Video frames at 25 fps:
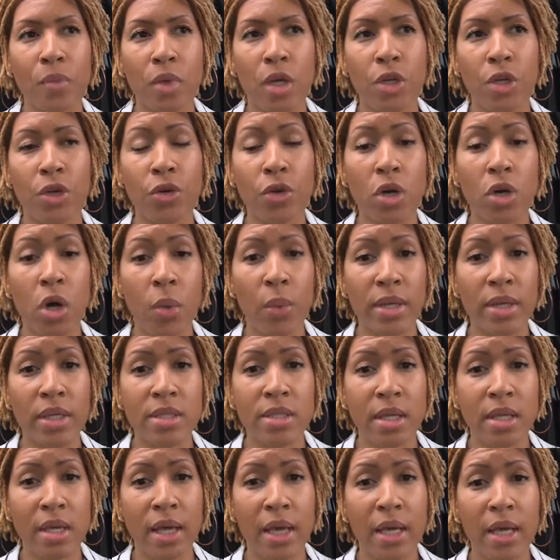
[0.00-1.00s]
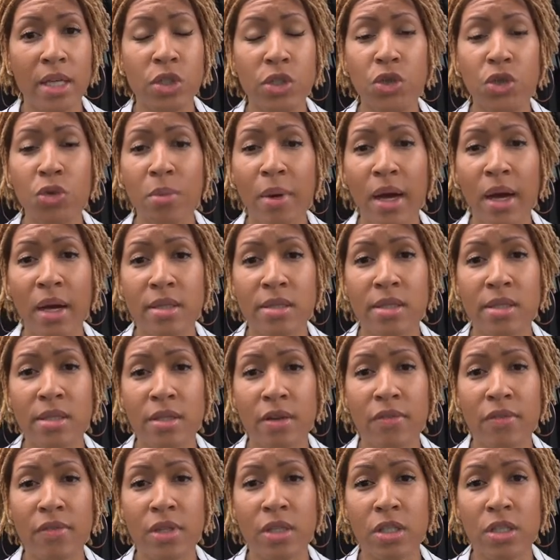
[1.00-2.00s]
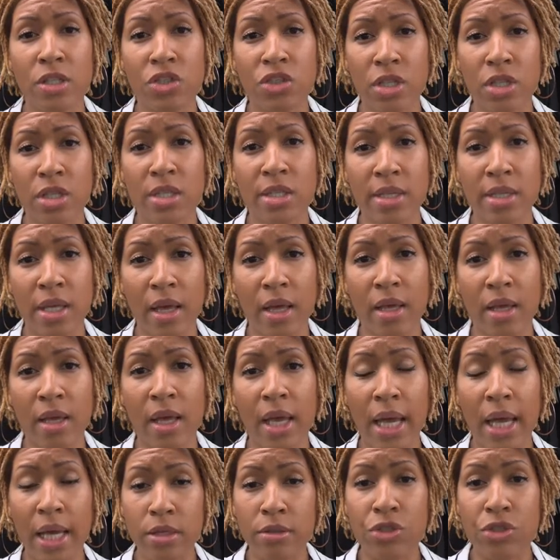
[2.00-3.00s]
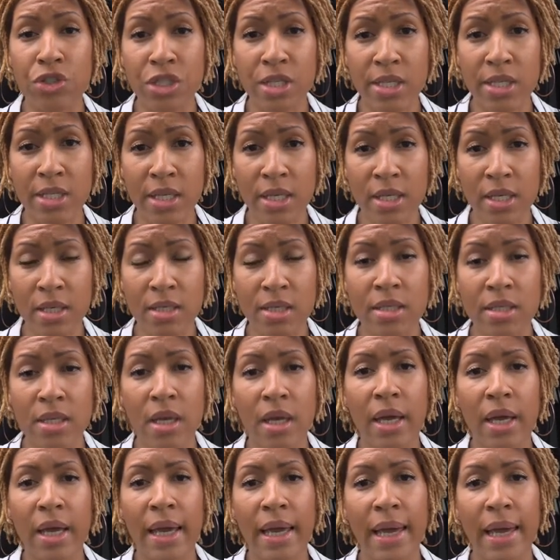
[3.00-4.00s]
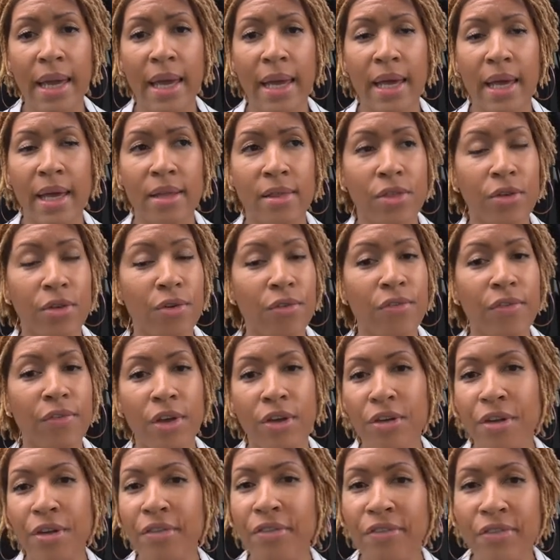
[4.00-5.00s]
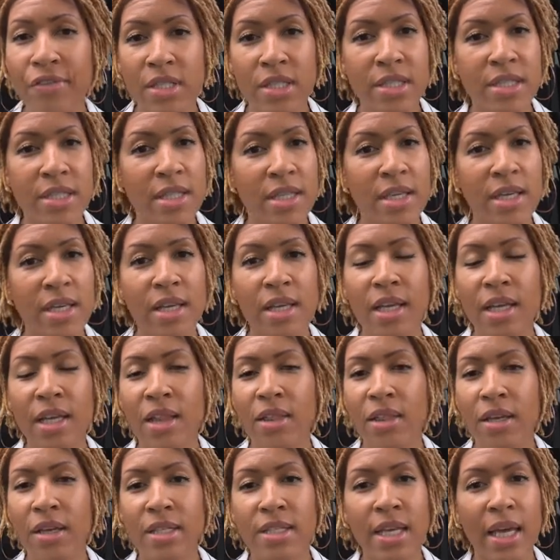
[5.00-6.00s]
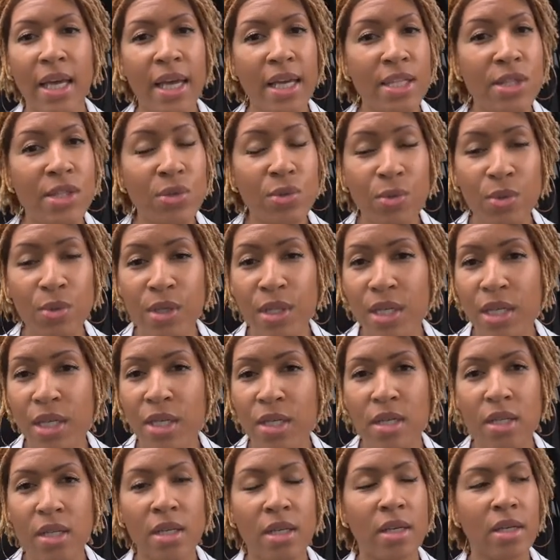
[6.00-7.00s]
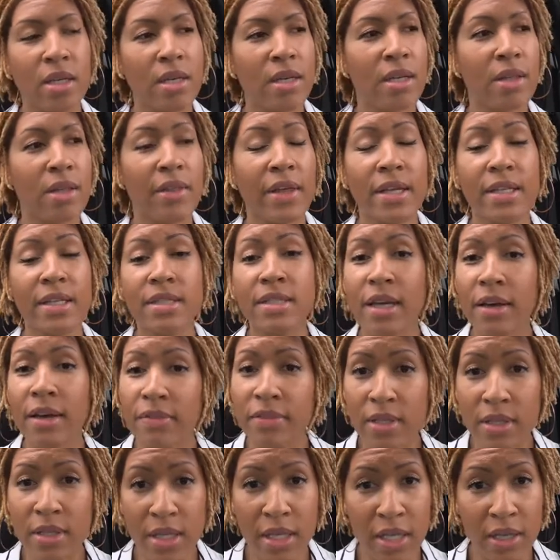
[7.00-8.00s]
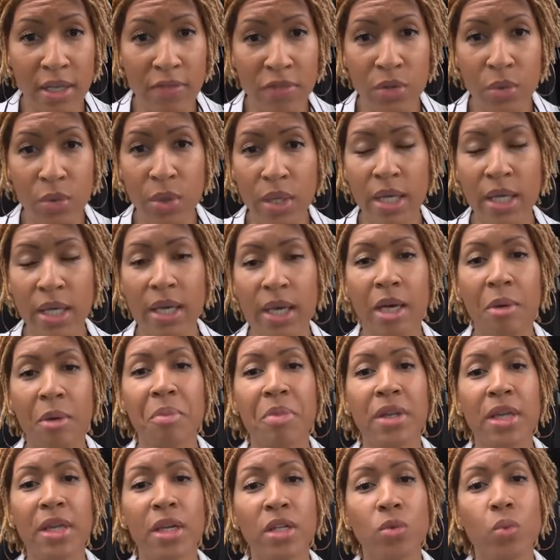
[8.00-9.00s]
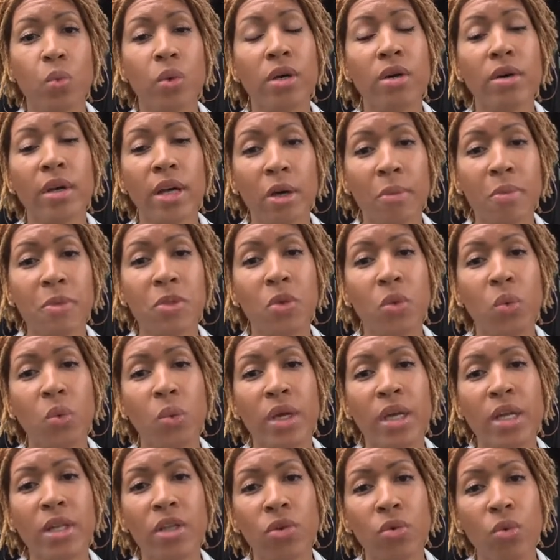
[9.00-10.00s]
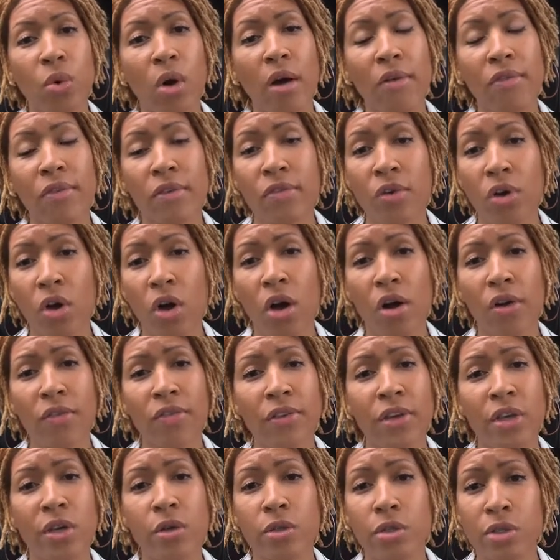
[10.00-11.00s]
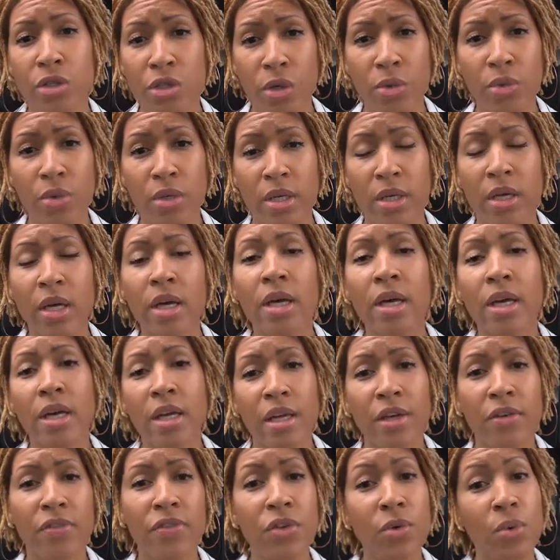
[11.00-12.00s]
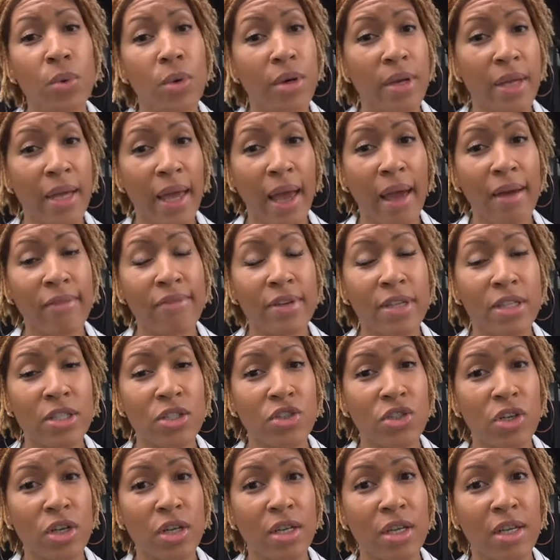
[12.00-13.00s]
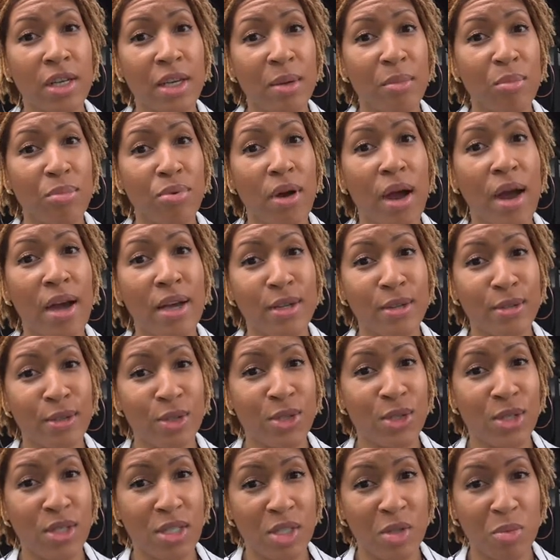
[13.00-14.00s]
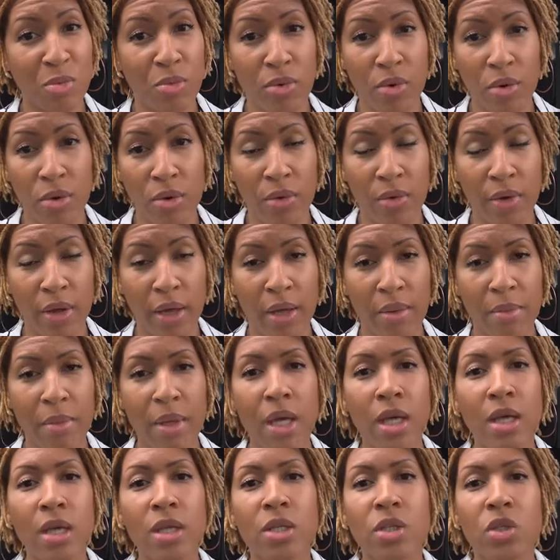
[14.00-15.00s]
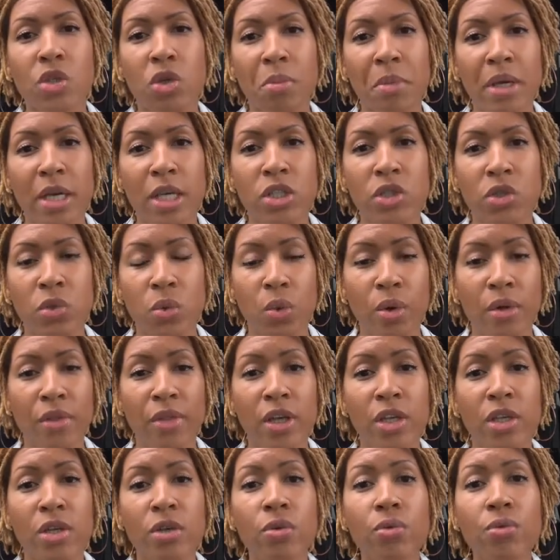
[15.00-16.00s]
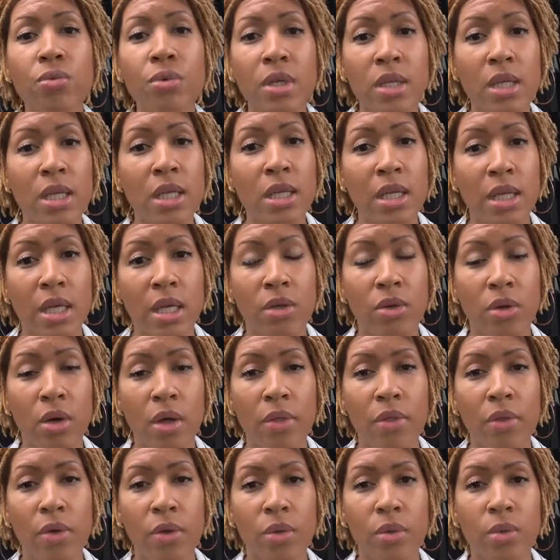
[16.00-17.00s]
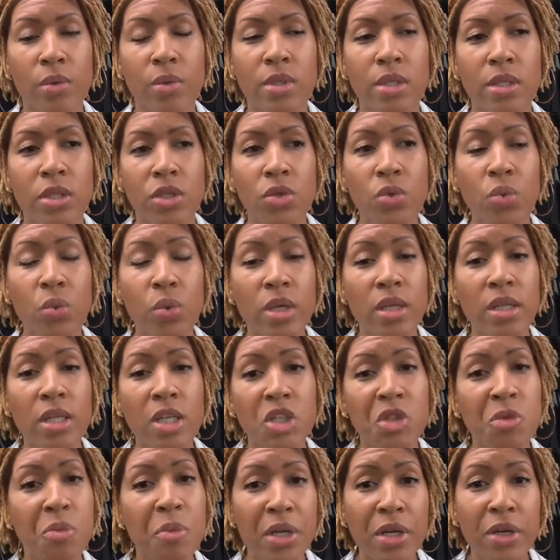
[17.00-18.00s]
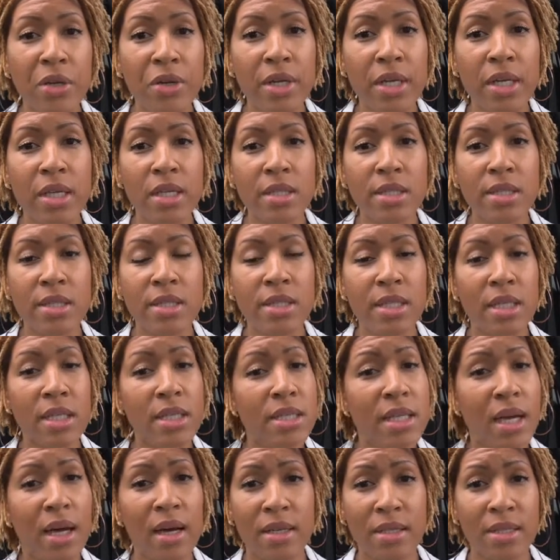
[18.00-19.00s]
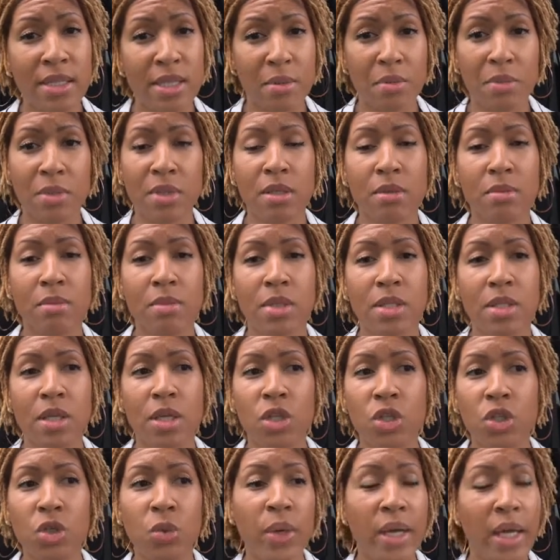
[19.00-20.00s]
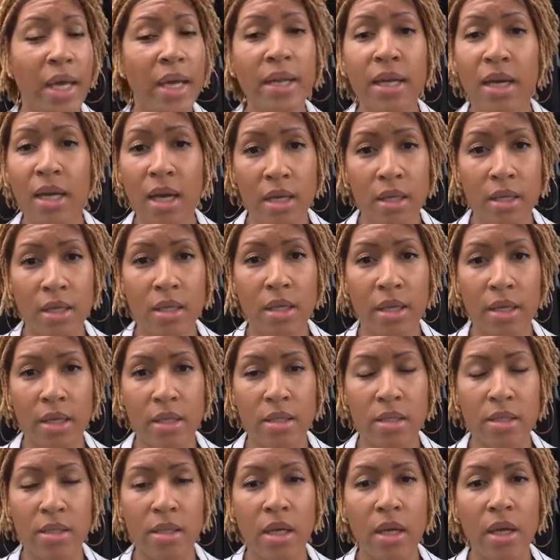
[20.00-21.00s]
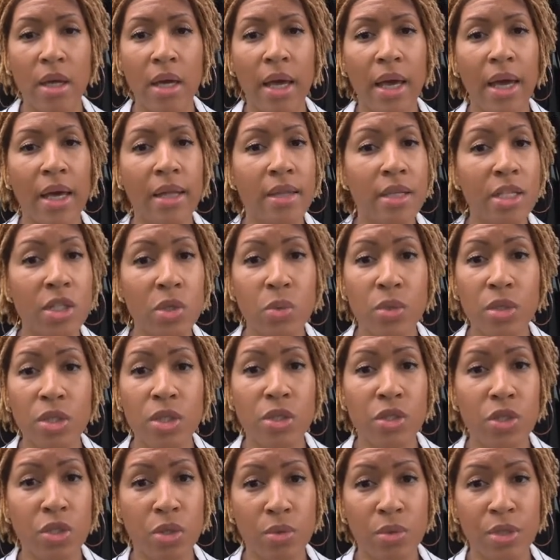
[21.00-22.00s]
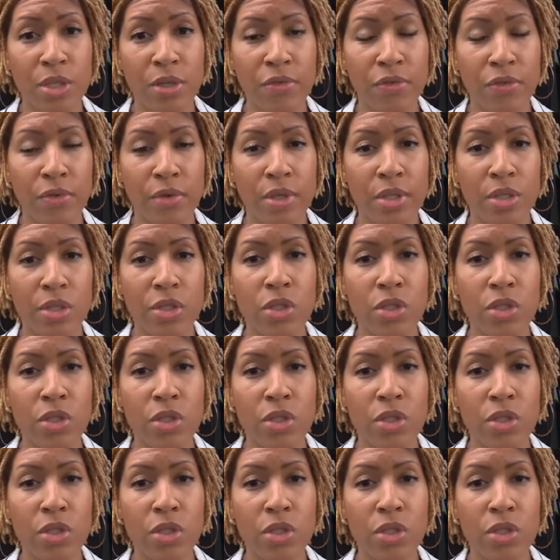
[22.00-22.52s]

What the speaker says: You're going to get 2 boxes of the ginseng energy sticks, and they're very fizzy. They taste really good. They definitely give you a kick, but they will help to wean you off of coffee or soda if you were a caffeine junkie prior to this program. So make sure that you really lean on those. You will experience detox symptoms doing any kind of cleanse, and this one is no different.